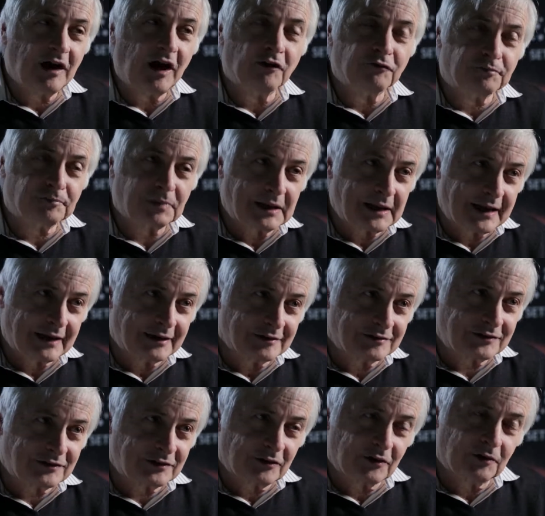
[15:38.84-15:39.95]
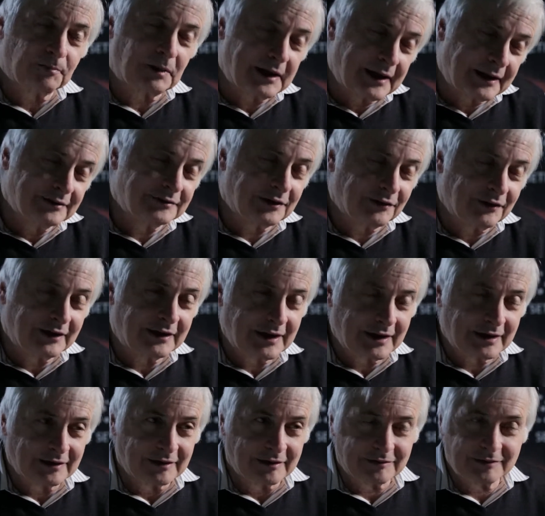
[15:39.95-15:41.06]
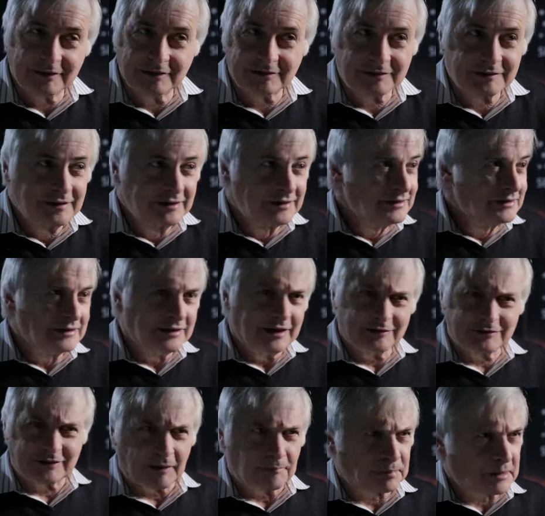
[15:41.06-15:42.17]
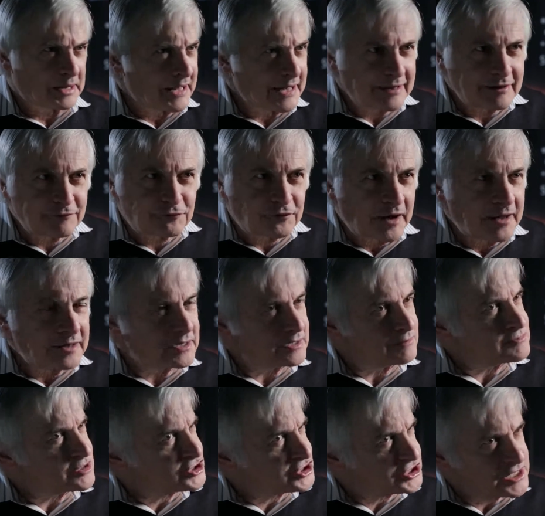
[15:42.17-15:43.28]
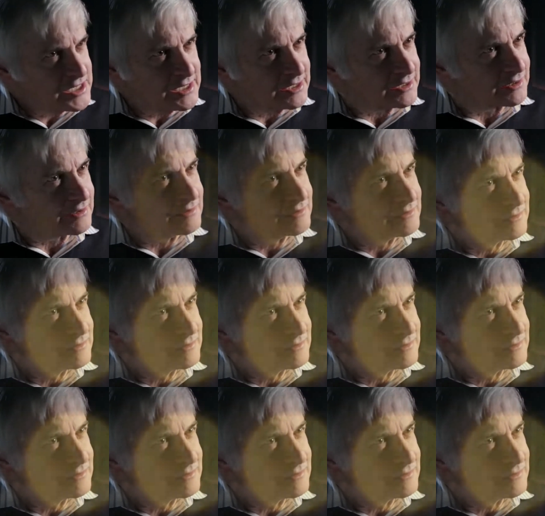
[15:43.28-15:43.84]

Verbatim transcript: of planets or planetary candidates. It's, it's a planet finding machine.